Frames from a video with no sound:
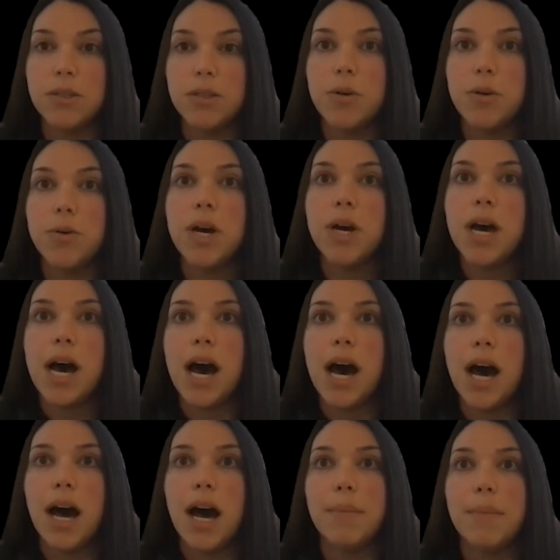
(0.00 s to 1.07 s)
So
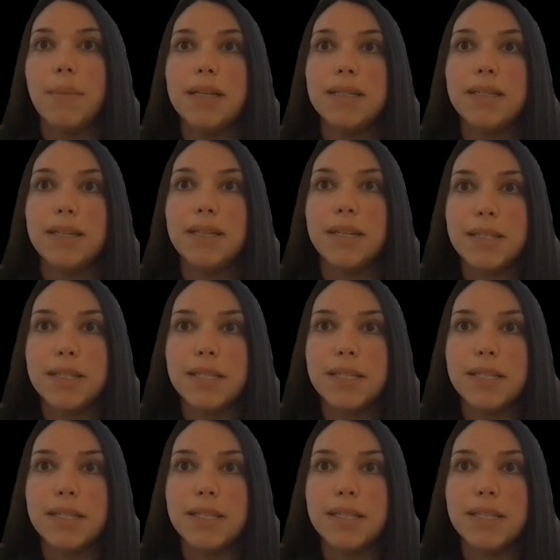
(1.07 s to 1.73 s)
it's